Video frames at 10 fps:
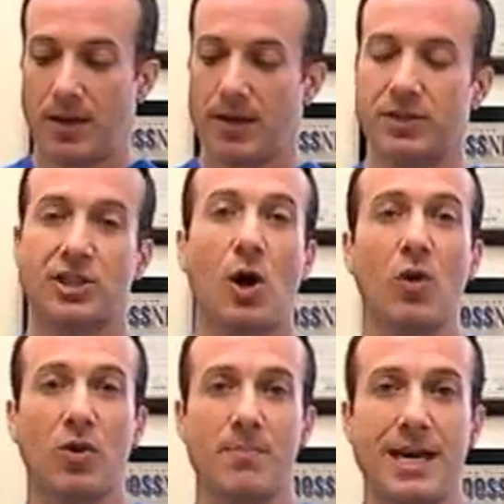
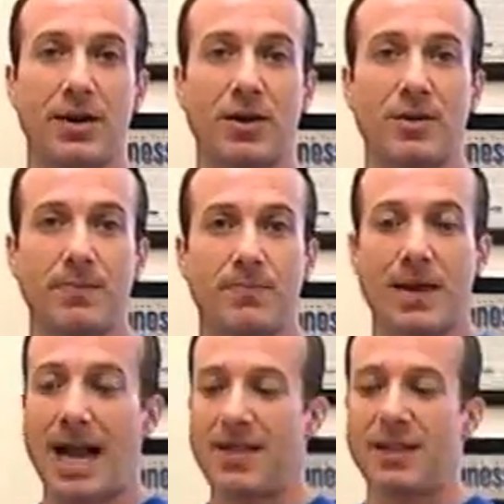solar meter,
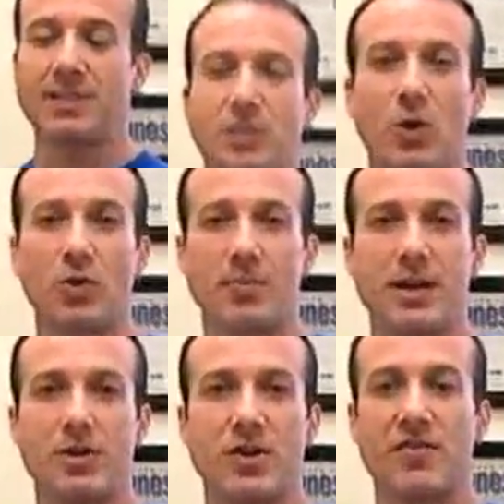and this solar
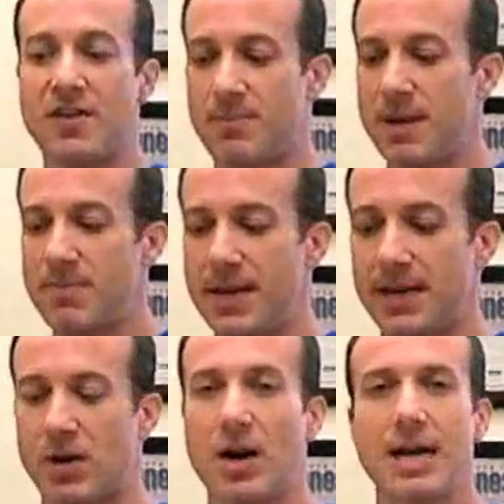meter, UVB
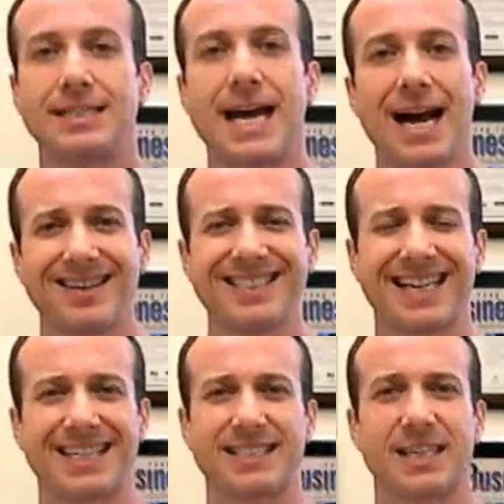meter, tells
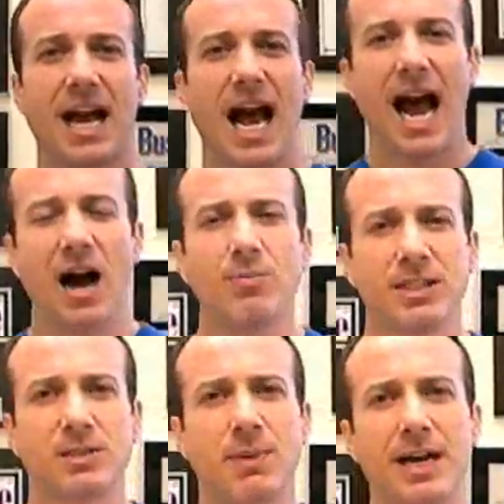us how
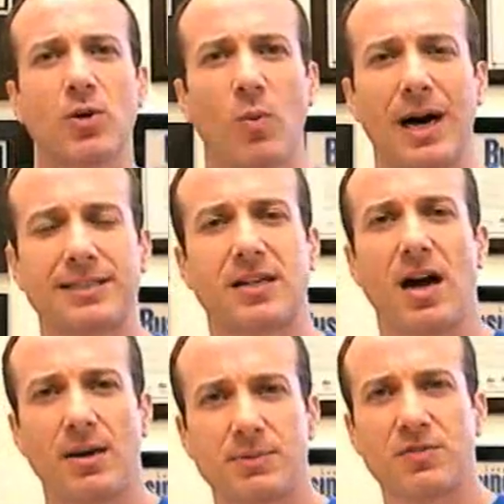much MicroWatts
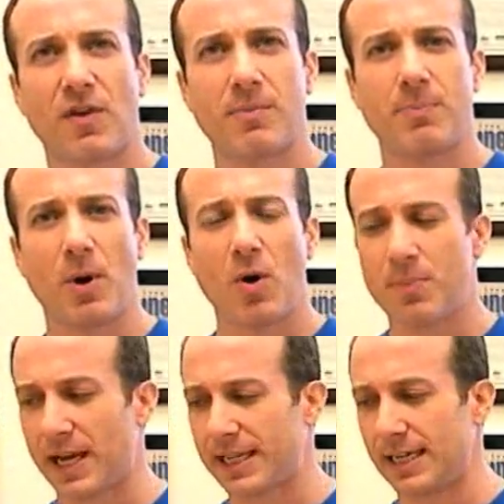comes from a bulb
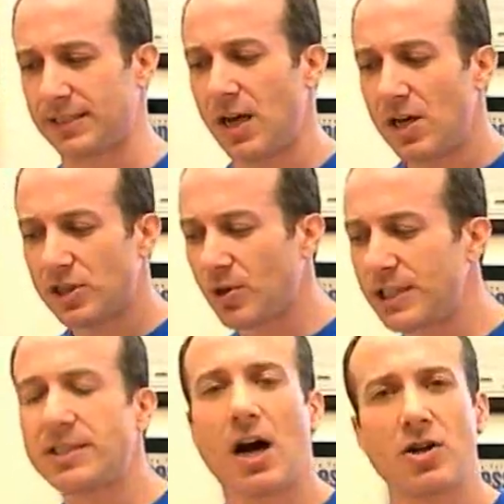like this. So
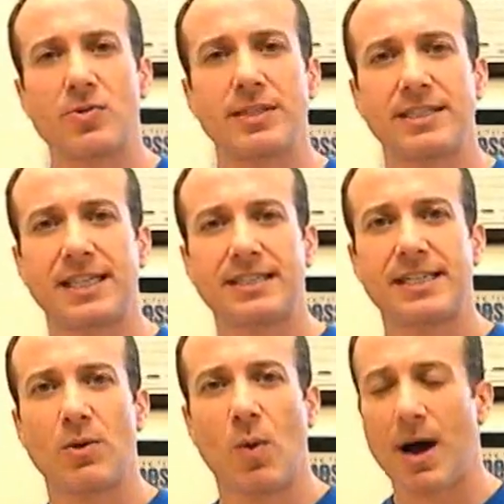this
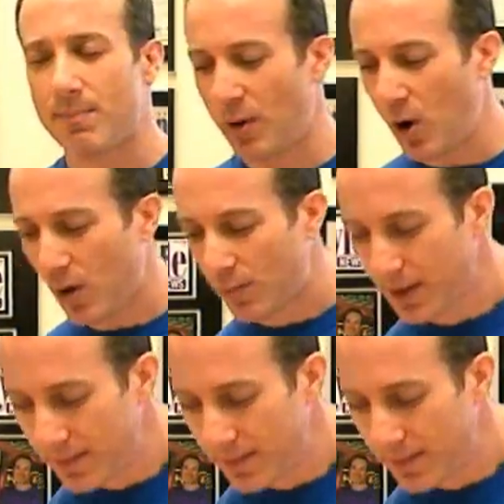160-watt bulb